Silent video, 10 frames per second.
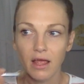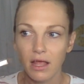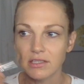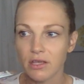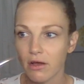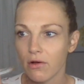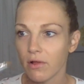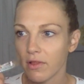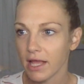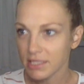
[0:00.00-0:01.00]
And so
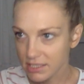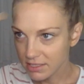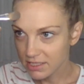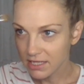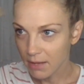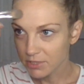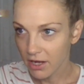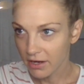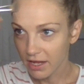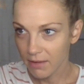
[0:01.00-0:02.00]
let's stop
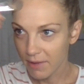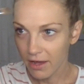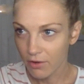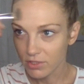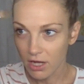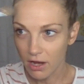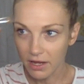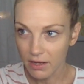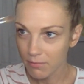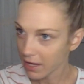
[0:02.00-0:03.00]
talking about
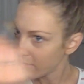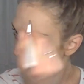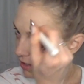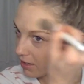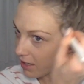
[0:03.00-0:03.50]
it